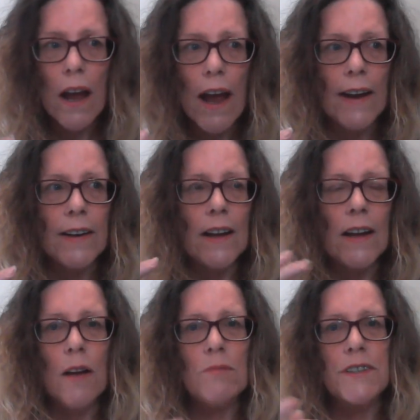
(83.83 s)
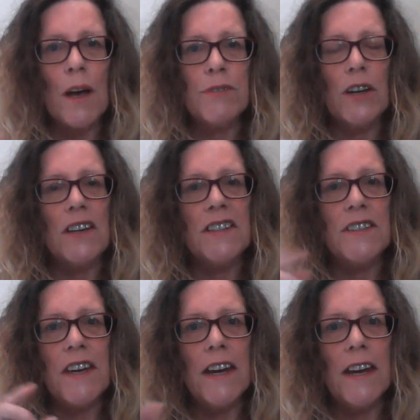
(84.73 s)
And it comes up so you
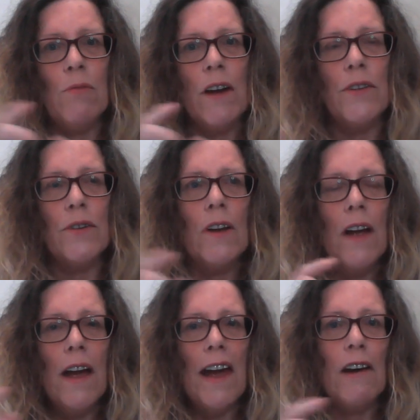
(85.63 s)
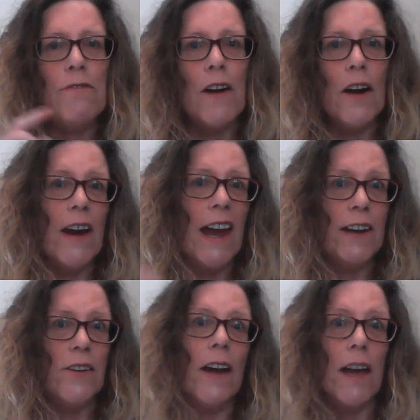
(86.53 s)
see whether how far
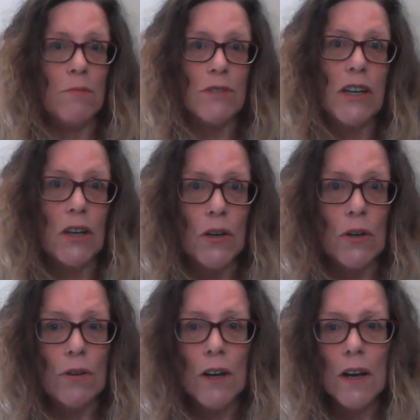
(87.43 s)
ahead I am to you.